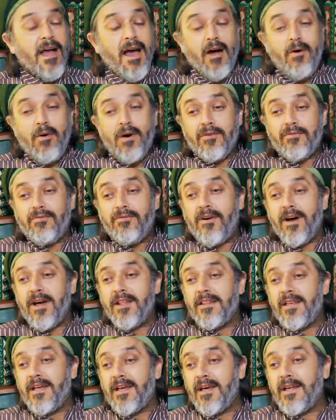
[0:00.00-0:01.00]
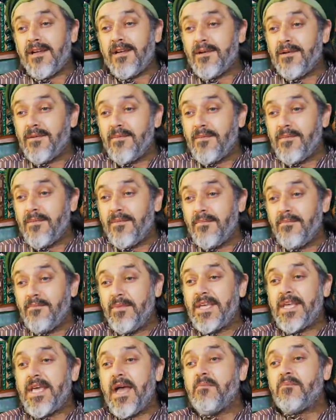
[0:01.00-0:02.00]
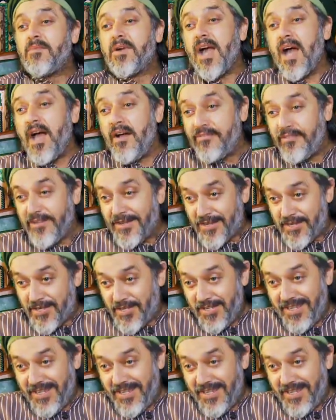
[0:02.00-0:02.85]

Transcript: our father become kafir.